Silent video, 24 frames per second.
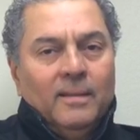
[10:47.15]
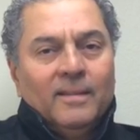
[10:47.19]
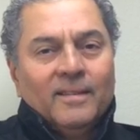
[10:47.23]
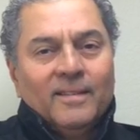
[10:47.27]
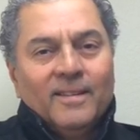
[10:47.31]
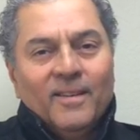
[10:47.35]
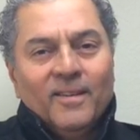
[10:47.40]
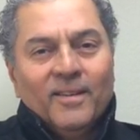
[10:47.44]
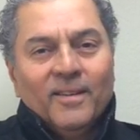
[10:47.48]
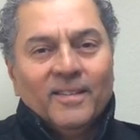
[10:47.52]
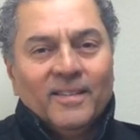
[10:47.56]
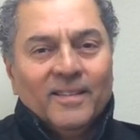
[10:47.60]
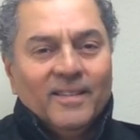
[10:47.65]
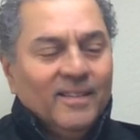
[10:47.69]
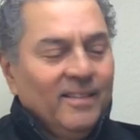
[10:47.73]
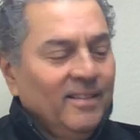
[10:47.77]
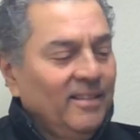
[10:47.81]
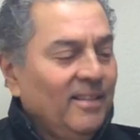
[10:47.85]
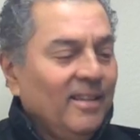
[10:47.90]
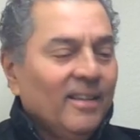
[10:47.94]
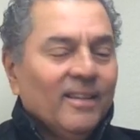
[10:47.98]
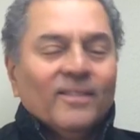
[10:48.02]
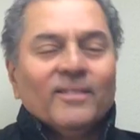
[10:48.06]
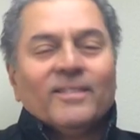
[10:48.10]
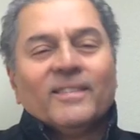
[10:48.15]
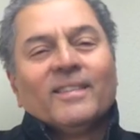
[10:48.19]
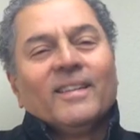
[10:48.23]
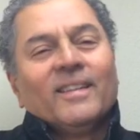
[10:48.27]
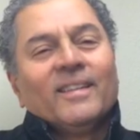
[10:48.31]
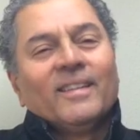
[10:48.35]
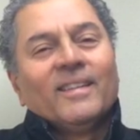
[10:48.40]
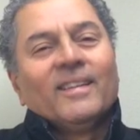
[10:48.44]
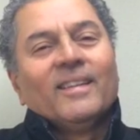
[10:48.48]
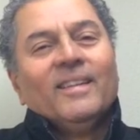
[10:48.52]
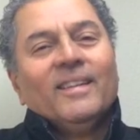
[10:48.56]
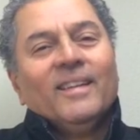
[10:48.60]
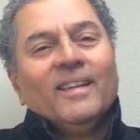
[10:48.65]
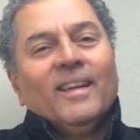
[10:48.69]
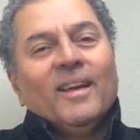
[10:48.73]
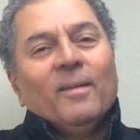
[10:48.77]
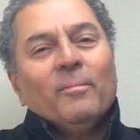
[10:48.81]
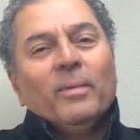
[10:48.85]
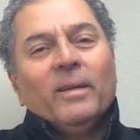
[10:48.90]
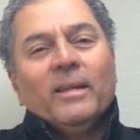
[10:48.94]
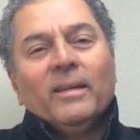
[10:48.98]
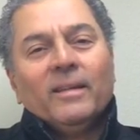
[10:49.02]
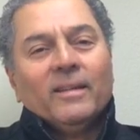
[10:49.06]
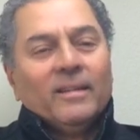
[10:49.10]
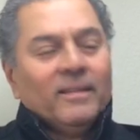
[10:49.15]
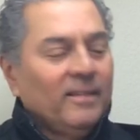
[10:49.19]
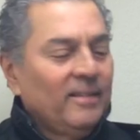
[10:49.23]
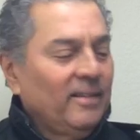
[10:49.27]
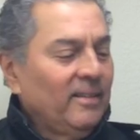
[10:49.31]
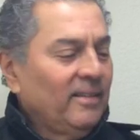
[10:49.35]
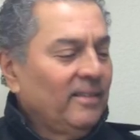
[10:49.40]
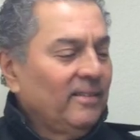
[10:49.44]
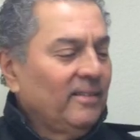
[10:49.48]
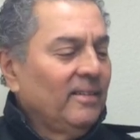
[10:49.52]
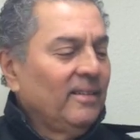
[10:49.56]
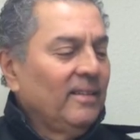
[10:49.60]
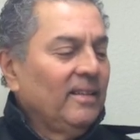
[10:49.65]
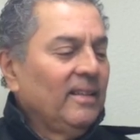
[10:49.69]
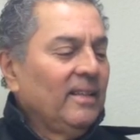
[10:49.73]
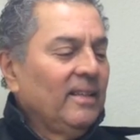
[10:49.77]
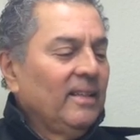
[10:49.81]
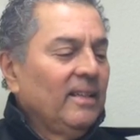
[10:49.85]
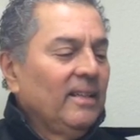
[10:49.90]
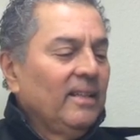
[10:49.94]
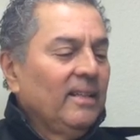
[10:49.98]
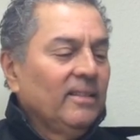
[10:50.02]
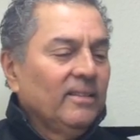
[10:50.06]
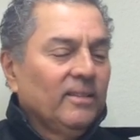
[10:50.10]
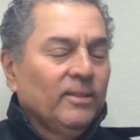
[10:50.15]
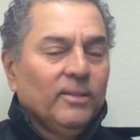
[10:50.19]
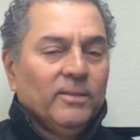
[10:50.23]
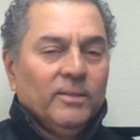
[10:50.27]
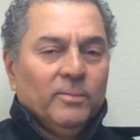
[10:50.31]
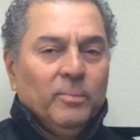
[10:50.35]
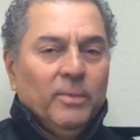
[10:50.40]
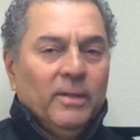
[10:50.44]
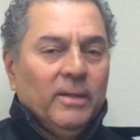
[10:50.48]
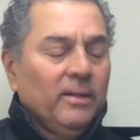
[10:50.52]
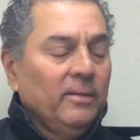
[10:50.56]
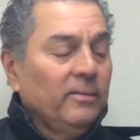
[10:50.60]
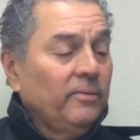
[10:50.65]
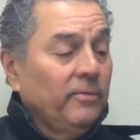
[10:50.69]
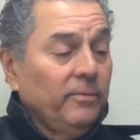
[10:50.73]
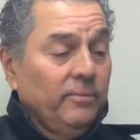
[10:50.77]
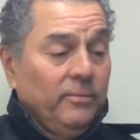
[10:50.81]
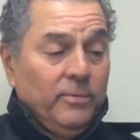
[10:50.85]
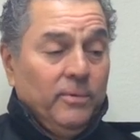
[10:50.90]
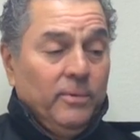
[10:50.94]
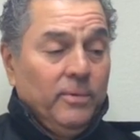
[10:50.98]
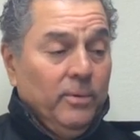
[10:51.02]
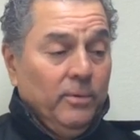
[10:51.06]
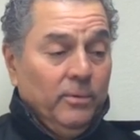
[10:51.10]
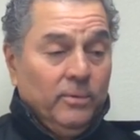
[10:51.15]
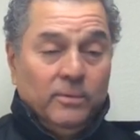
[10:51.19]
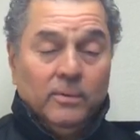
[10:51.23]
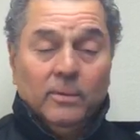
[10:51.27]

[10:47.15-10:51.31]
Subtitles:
because it sounds like a beginner, you know. So it's better to go